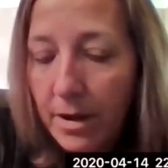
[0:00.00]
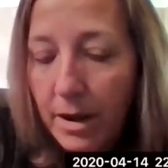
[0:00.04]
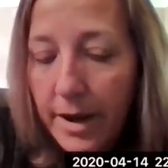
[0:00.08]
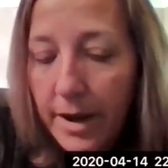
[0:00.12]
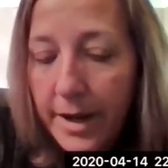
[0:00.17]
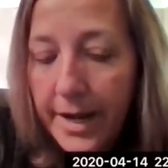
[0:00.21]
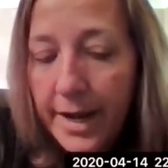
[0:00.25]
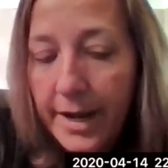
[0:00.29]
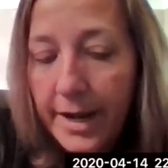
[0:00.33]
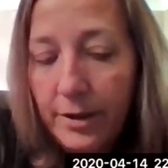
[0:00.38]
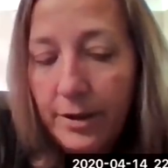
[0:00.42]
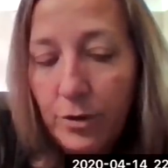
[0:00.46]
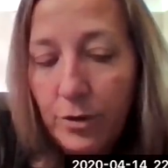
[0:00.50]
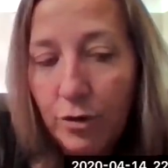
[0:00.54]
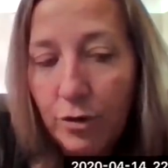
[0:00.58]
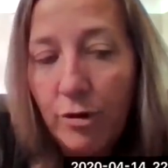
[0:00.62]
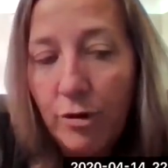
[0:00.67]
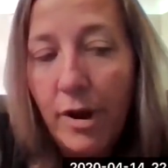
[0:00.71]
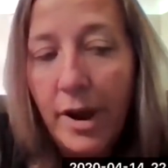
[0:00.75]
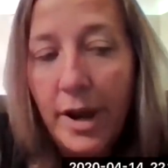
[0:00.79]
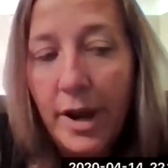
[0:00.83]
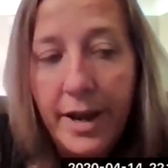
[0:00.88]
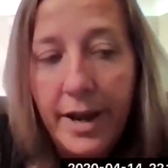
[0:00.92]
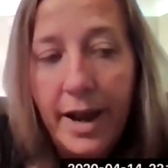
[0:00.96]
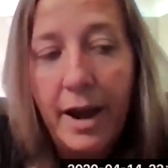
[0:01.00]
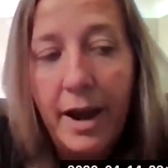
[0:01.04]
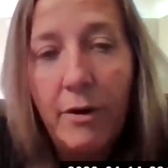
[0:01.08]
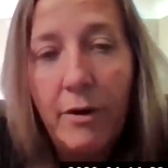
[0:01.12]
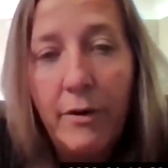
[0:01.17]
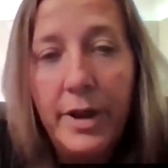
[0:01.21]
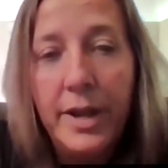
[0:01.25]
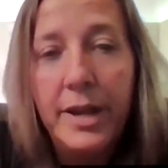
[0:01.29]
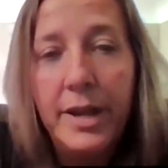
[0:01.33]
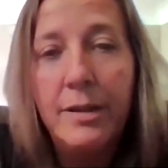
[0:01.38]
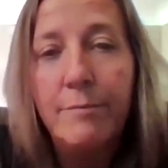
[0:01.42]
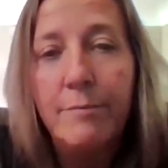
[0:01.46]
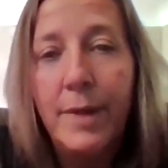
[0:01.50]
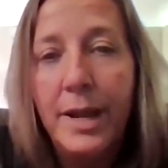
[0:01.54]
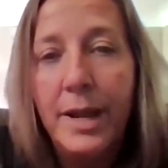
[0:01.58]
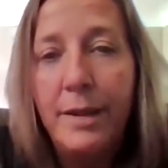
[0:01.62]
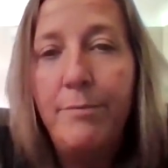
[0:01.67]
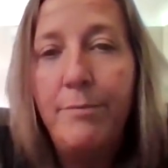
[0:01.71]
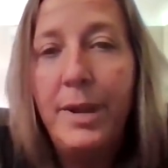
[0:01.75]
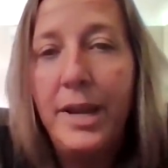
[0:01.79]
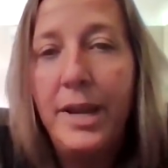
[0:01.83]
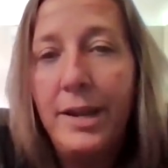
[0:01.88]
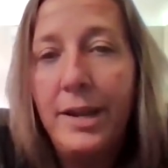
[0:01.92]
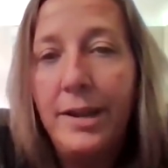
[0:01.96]
I had cried out in my
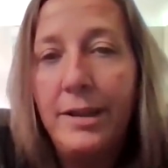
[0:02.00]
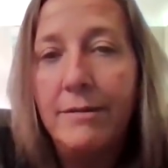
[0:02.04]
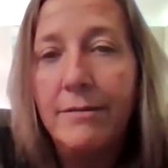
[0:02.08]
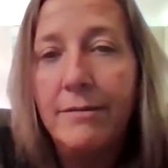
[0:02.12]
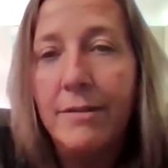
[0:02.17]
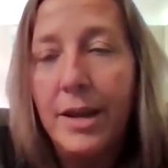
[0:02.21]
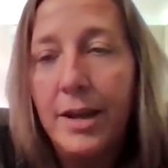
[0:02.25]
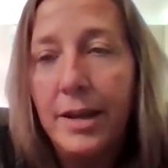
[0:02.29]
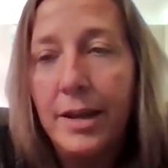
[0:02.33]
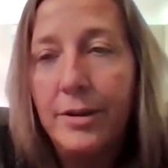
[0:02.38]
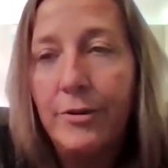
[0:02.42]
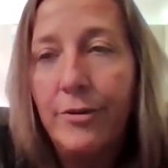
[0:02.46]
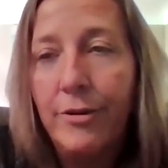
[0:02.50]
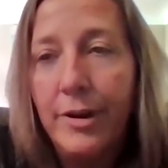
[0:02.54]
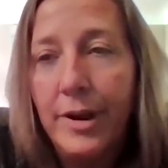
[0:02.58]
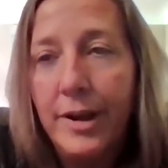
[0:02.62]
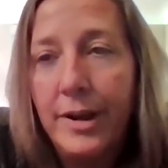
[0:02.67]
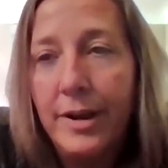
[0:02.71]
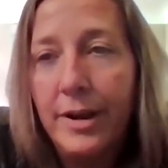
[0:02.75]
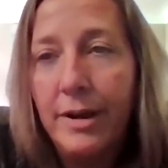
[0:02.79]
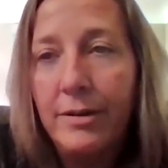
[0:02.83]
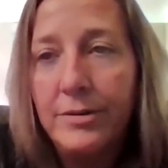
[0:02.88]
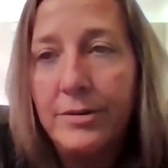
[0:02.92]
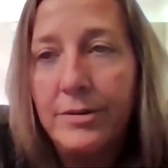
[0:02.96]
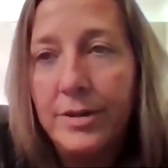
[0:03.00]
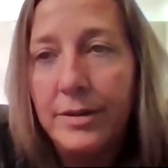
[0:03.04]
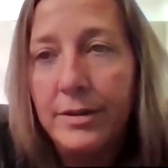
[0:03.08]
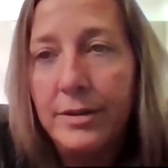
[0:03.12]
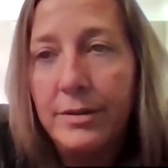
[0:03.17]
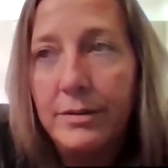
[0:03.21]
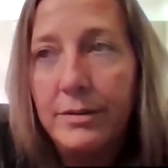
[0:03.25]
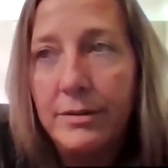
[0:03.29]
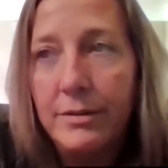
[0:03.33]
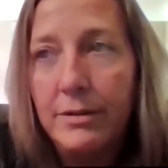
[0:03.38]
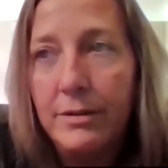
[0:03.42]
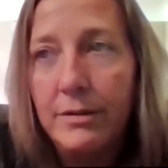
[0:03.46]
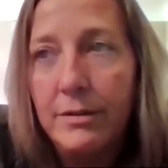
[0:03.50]
pain. I had cried out to